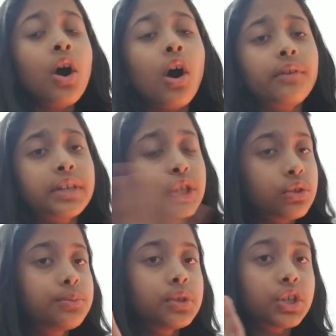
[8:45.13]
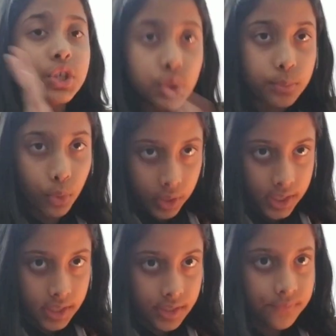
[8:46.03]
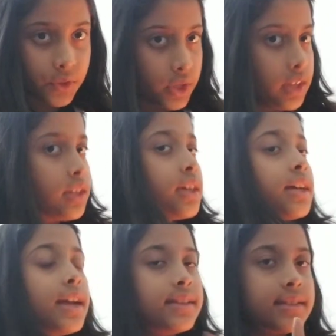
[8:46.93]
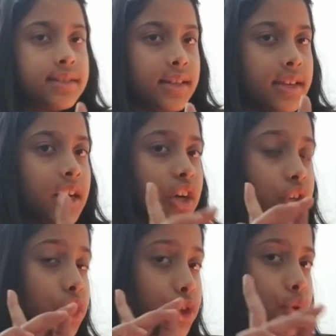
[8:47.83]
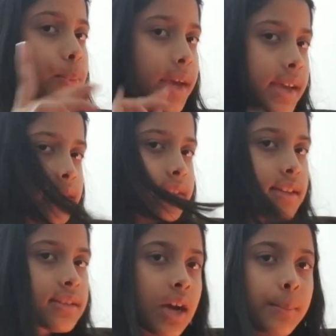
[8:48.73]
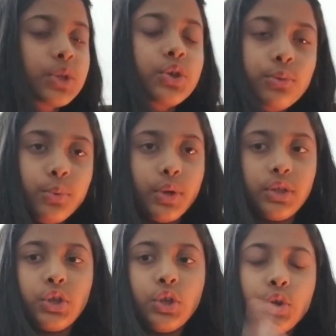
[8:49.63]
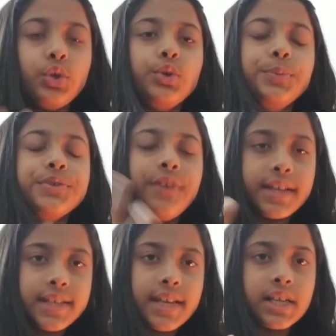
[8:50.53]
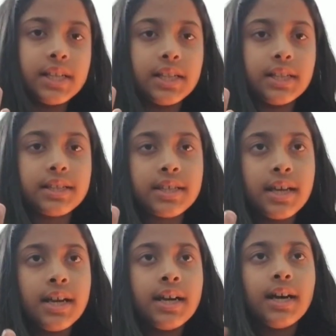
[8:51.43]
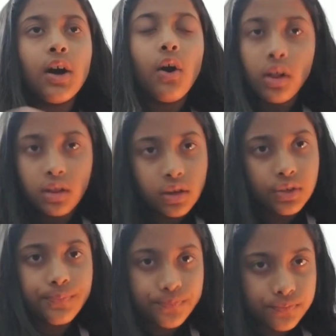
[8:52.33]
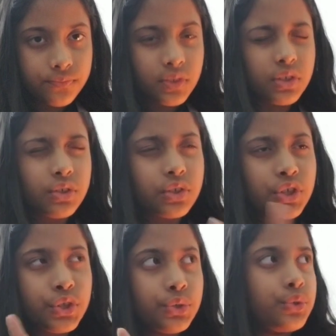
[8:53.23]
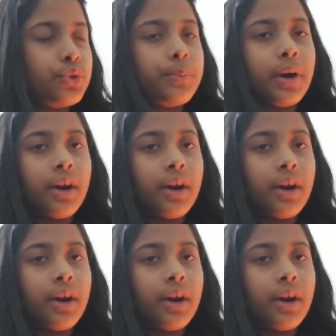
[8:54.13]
of a cube or a cuboid, okay? And just saying, a cube does come in cuboid. Cubes, rectangles, all are cube,